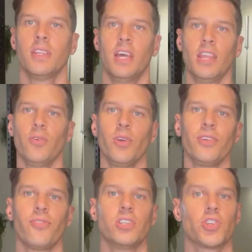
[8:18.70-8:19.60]
Now that
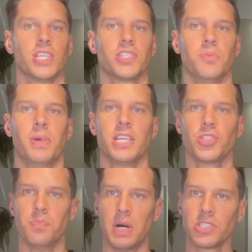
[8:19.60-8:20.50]
we've addressed the
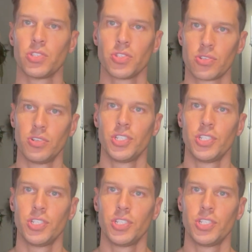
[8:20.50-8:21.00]
major muscles through